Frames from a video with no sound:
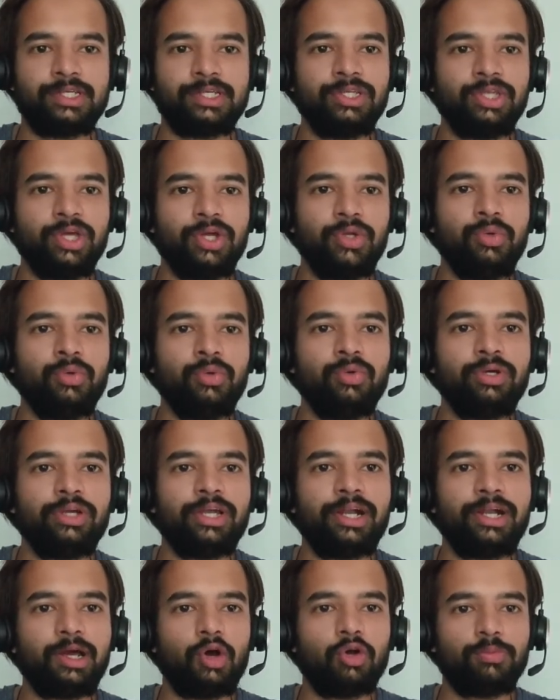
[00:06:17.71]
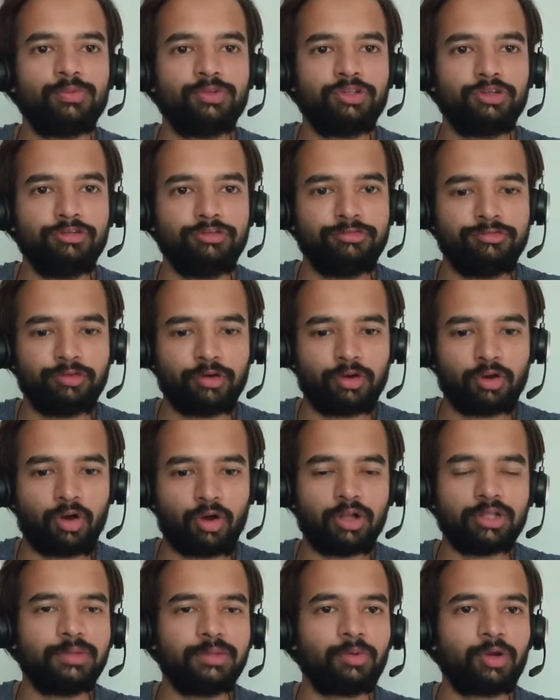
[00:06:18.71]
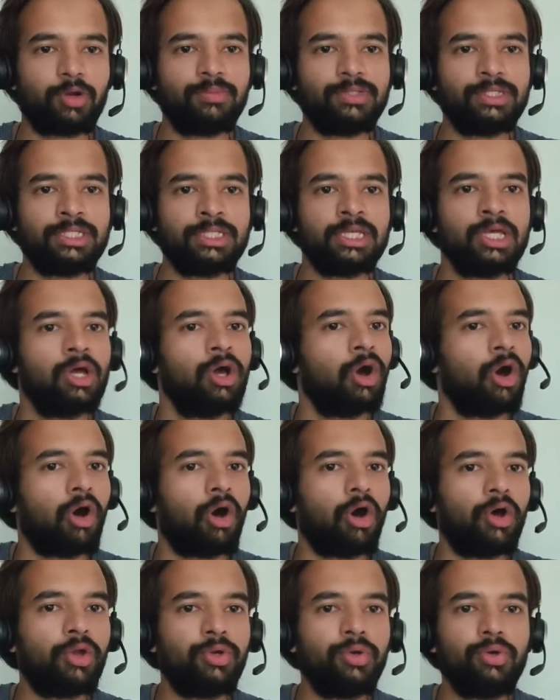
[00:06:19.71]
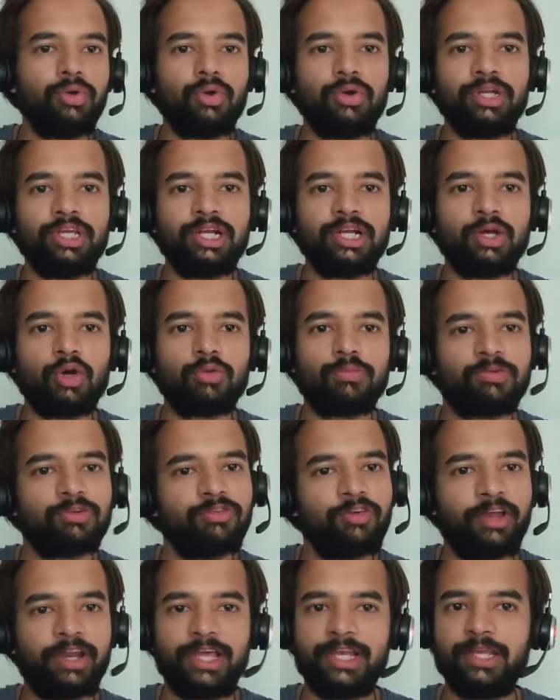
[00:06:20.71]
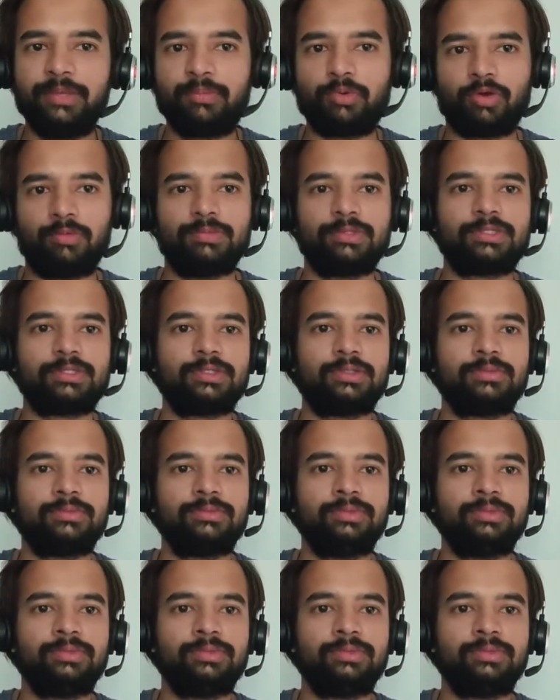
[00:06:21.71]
Either you get output for all the promise, or you don't get output for any promise.